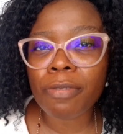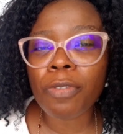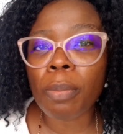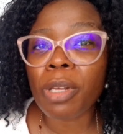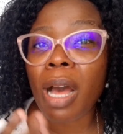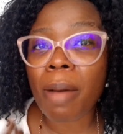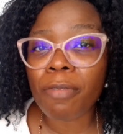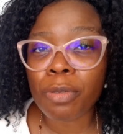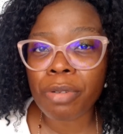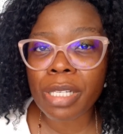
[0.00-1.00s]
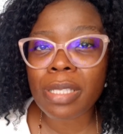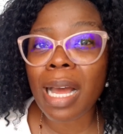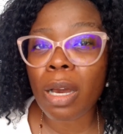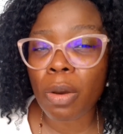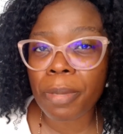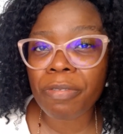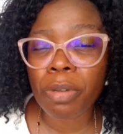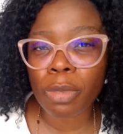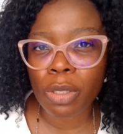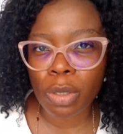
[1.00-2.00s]
from the harmful rays that come in
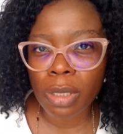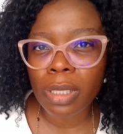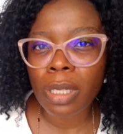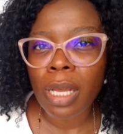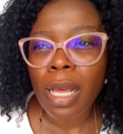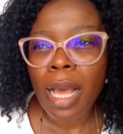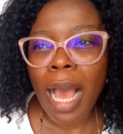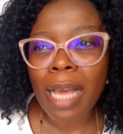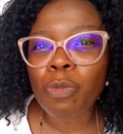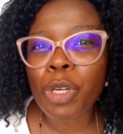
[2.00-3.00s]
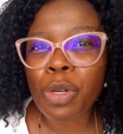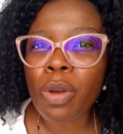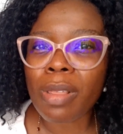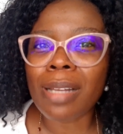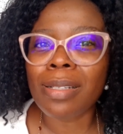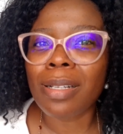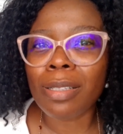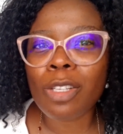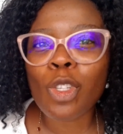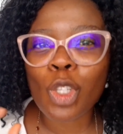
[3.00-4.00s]
from the sun. And we know that
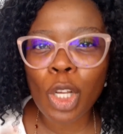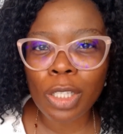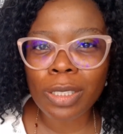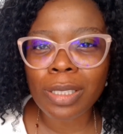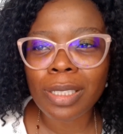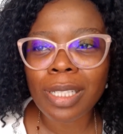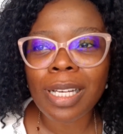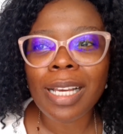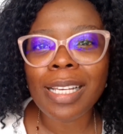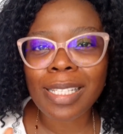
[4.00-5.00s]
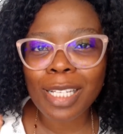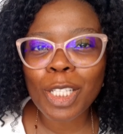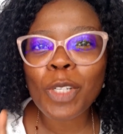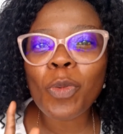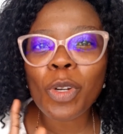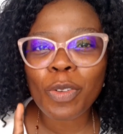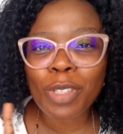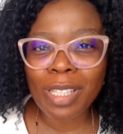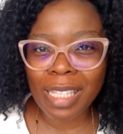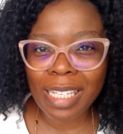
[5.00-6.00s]
the sun is actually one of
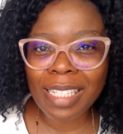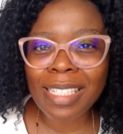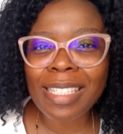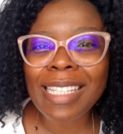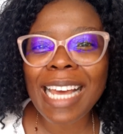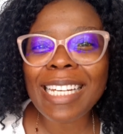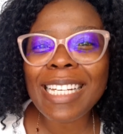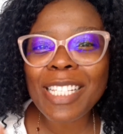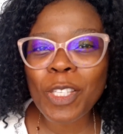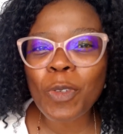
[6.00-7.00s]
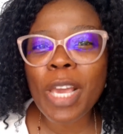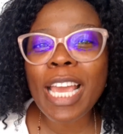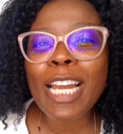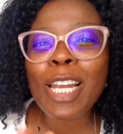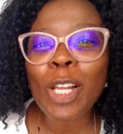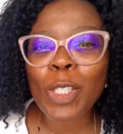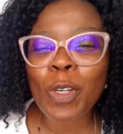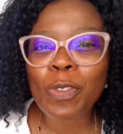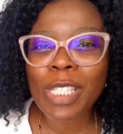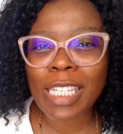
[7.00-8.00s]
the things that leads to a lot
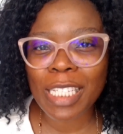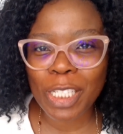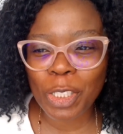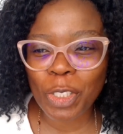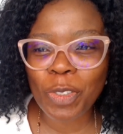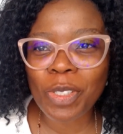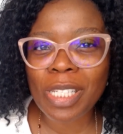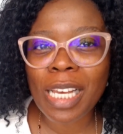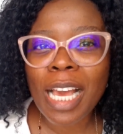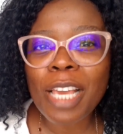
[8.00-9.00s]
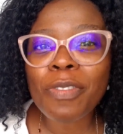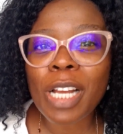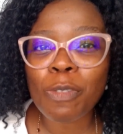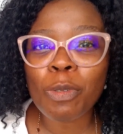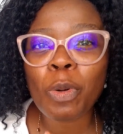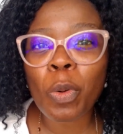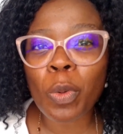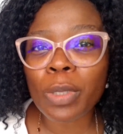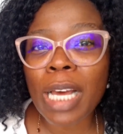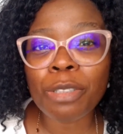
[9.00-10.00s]
of skin issues. Even as we grow
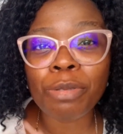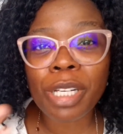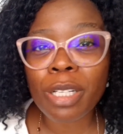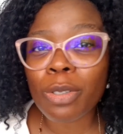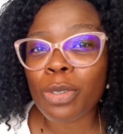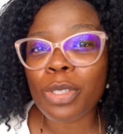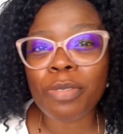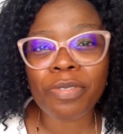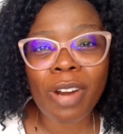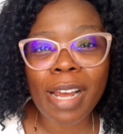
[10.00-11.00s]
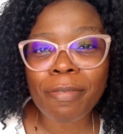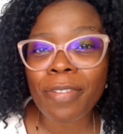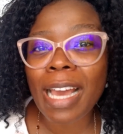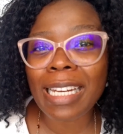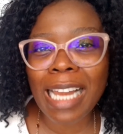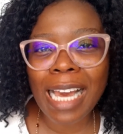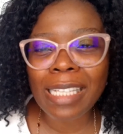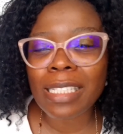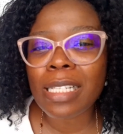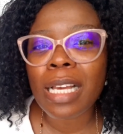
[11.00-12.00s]
older, the wrinkles, the fine
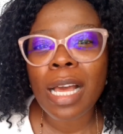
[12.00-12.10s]
lines,